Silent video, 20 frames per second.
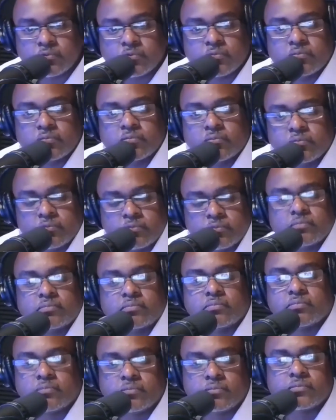
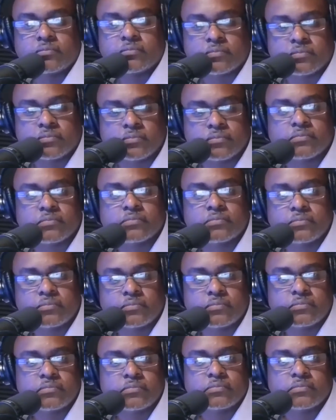
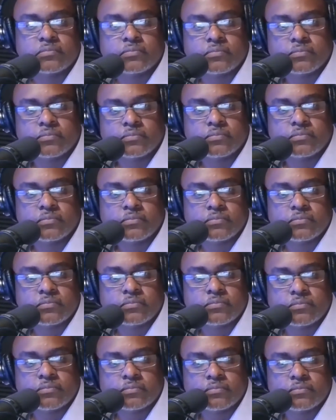
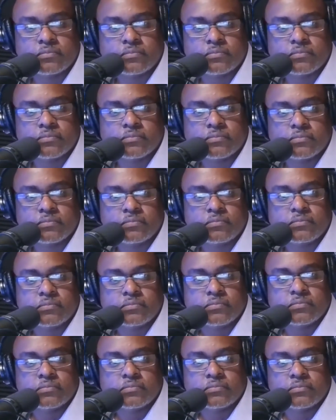
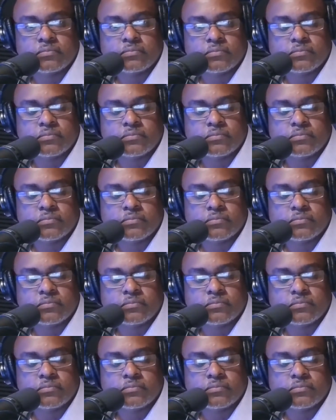(silent)